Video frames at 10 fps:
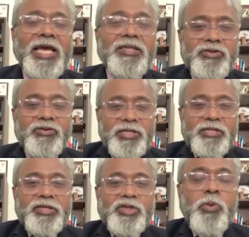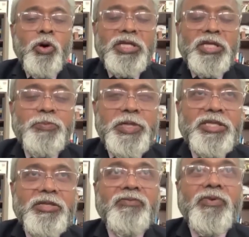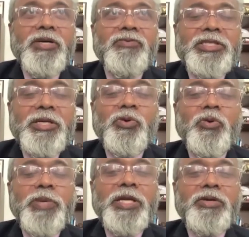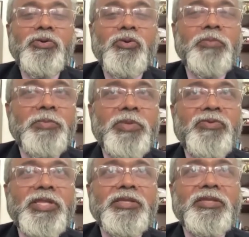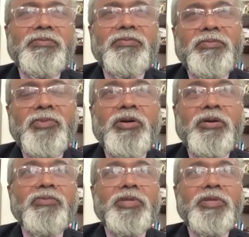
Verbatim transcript: And so the smallest piece of work which I'm hoping to do, maybe with not